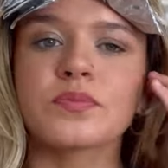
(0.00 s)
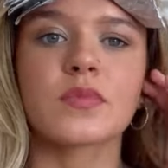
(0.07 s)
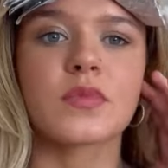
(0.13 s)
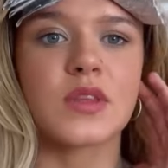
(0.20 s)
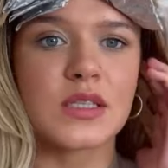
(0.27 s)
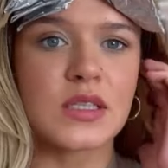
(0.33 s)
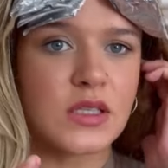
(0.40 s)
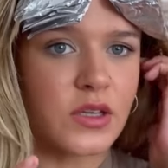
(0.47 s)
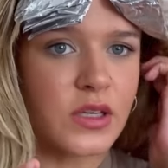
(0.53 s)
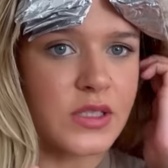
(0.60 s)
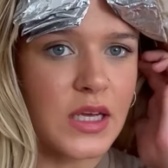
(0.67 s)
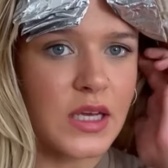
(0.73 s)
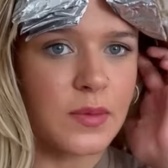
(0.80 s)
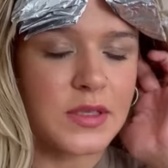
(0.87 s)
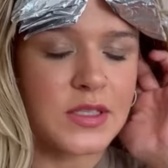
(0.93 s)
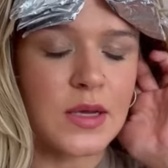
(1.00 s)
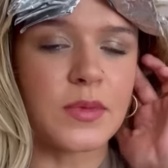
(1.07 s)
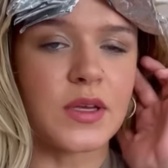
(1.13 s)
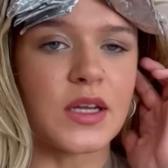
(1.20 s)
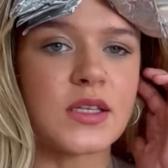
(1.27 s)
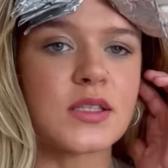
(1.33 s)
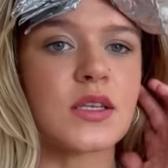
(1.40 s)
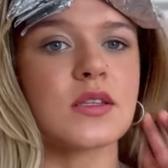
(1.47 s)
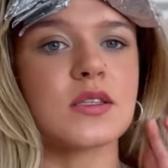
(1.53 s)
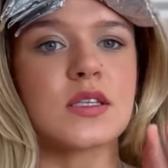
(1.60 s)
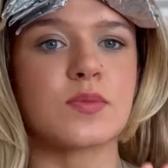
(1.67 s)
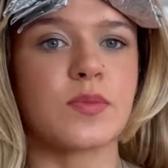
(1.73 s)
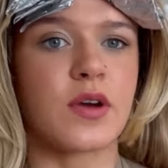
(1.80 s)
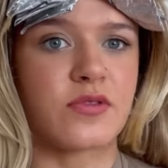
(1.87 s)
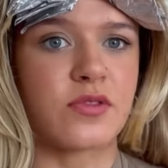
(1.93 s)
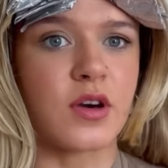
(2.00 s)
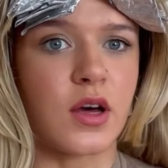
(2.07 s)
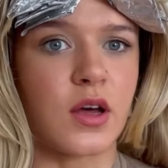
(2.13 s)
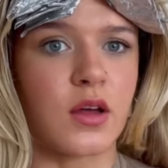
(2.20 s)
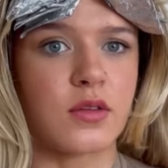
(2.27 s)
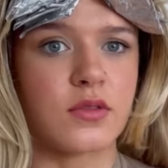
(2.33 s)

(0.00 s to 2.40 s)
this has only taken me 10 minutes, and this is by far